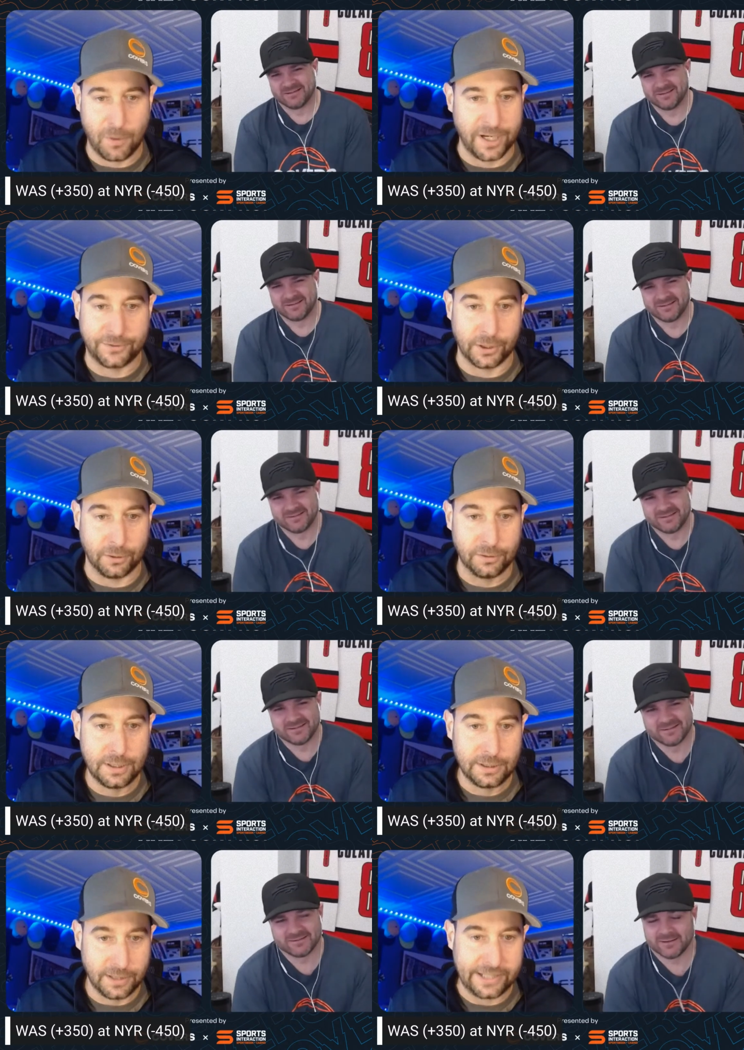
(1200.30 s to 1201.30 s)
Speaker 1: are winning too.
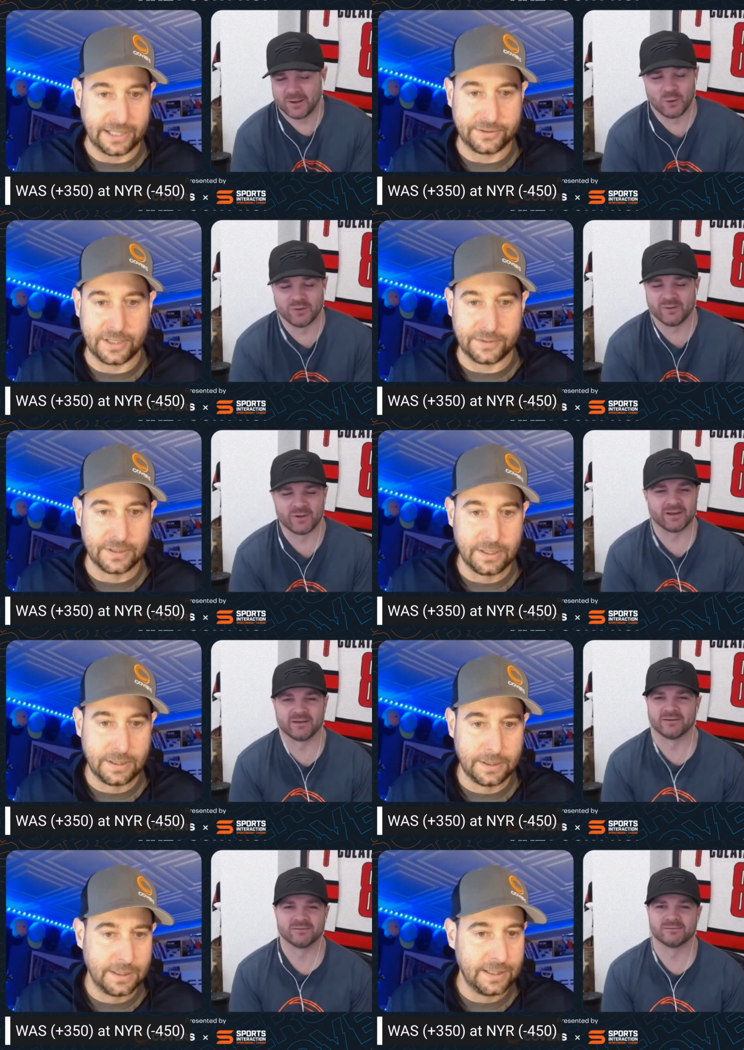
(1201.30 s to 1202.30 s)
Like it's, only it's way.